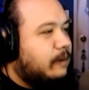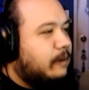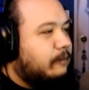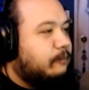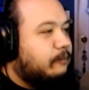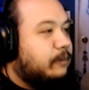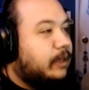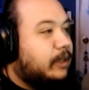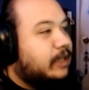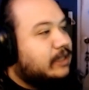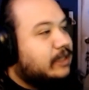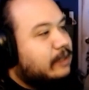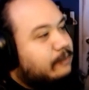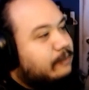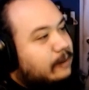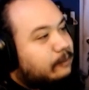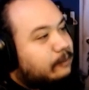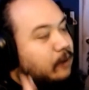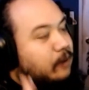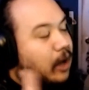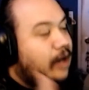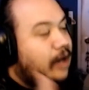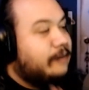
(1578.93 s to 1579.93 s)
Of because then
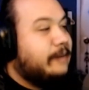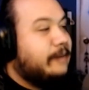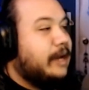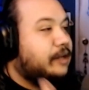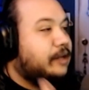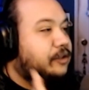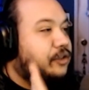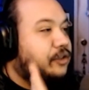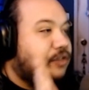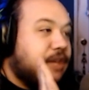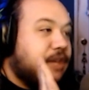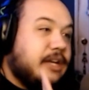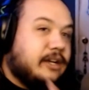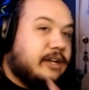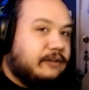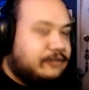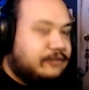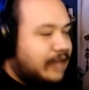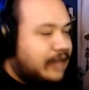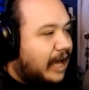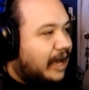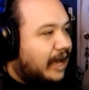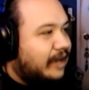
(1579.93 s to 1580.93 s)
people automatically think
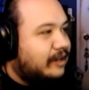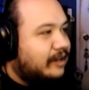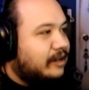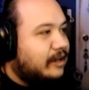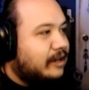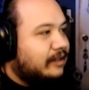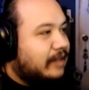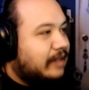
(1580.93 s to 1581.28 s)
of that